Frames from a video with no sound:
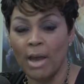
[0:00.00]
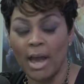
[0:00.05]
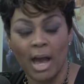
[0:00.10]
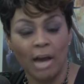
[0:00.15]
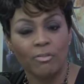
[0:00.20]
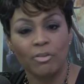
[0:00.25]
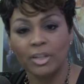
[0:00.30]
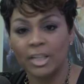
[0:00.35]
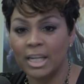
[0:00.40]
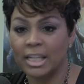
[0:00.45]

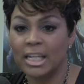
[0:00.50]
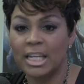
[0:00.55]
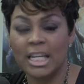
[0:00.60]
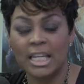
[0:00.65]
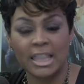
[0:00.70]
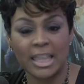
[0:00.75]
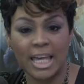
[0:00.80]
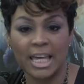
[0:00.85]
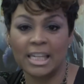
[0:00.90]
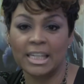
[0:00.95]
ever get
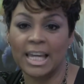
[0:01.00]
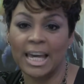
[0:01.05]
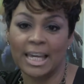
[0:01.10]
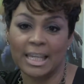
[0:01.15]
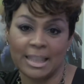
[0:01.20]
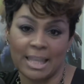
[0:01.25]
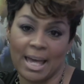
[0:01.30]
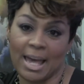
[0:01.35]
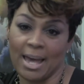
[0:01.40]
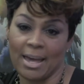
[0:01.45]
anything
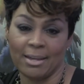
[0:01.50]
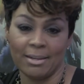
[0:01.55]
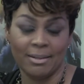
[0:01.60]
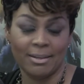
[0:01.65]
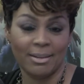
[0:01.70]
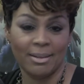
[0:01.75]
like that,